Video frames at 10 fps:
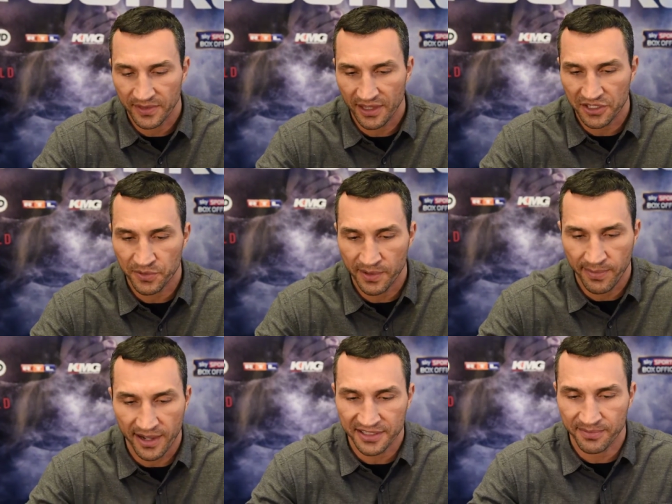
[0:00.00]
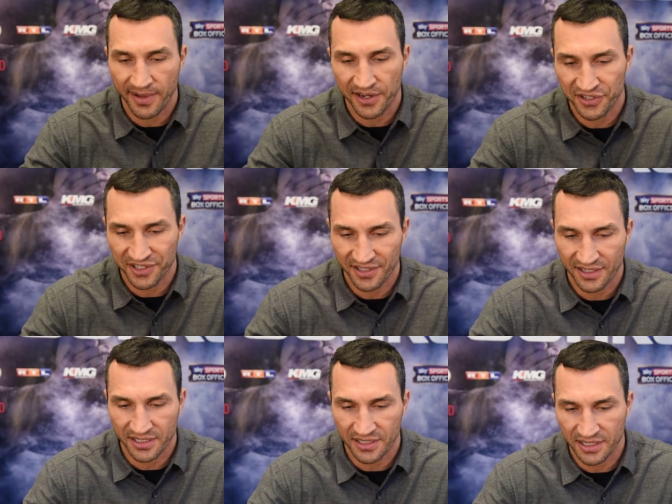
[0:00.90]
That's why boxing match
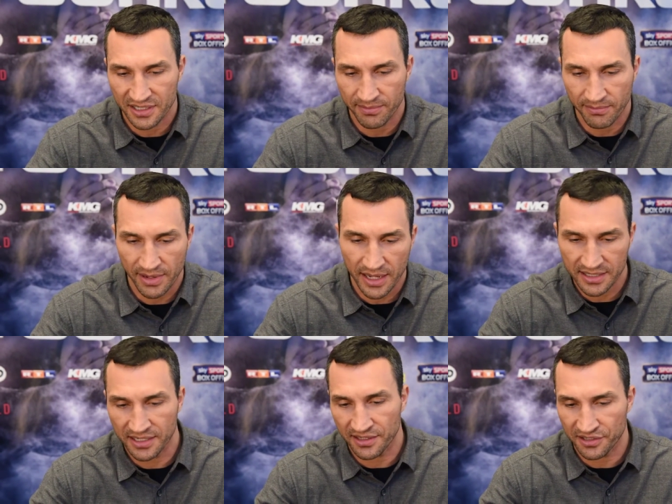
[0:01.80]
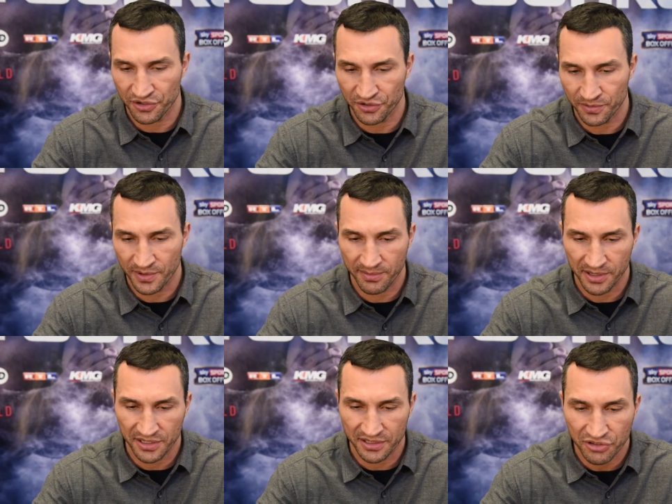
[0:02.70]
is is amazing in a certain way because